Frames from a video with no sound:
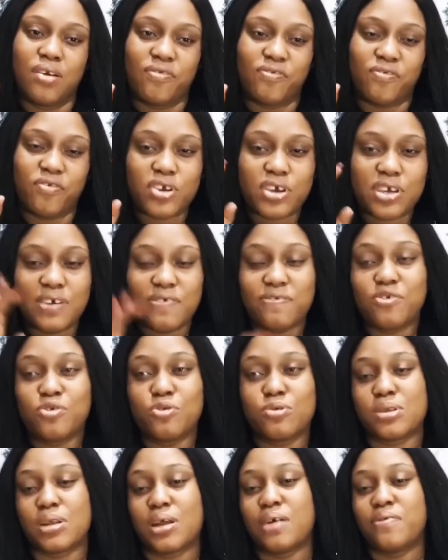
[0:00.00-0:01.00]
Forgive
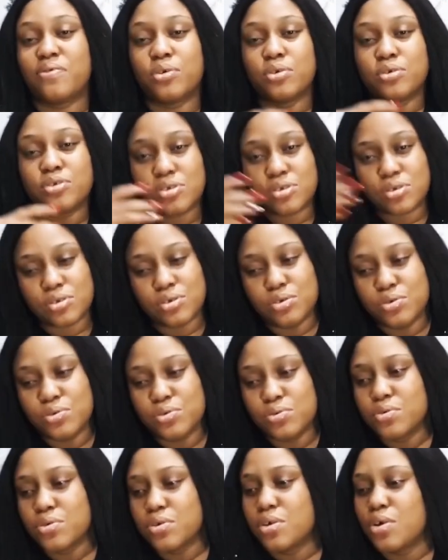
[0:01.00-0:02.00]
those that have got
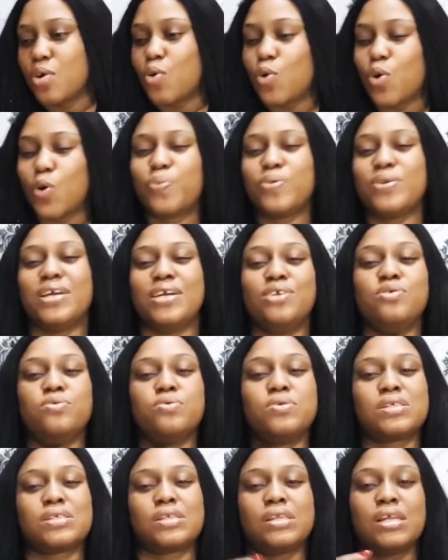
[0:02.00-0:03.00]
you. Open a new
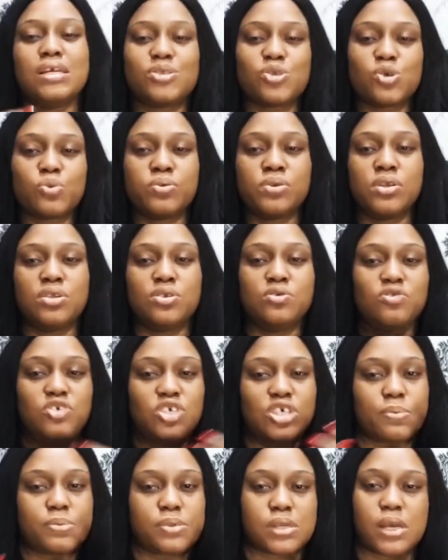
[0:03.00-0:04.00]
slate, open a new
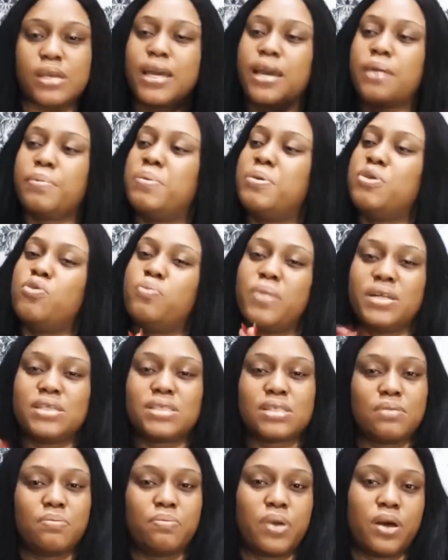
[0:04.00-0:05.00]
chapter. Yeah, maybe you
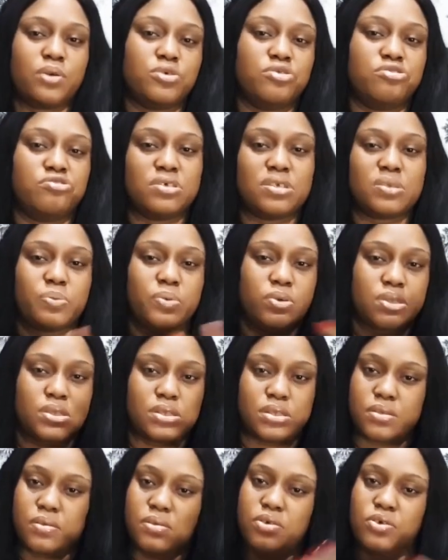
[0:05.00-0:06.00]
maintain boundaries, but
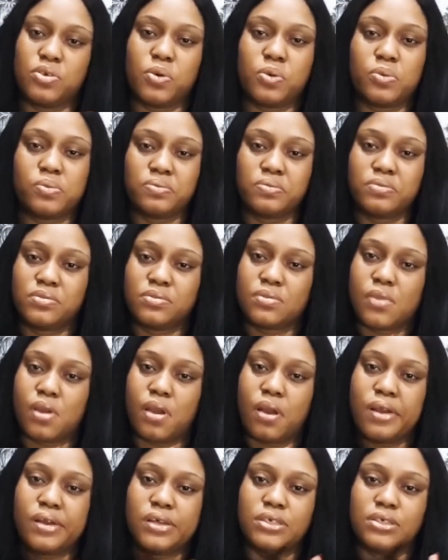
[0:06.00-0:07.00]
you know,
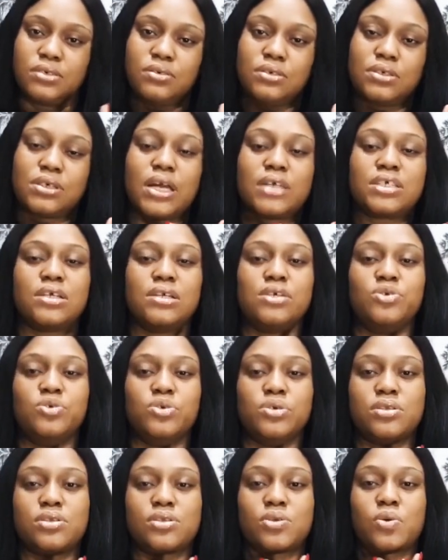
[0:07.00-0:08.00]
you can actually do
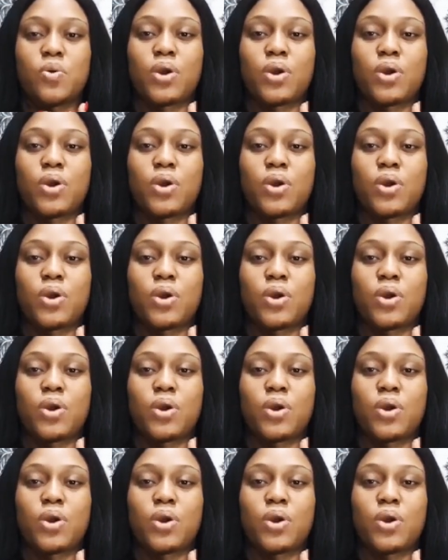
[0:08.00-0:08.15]
it. So,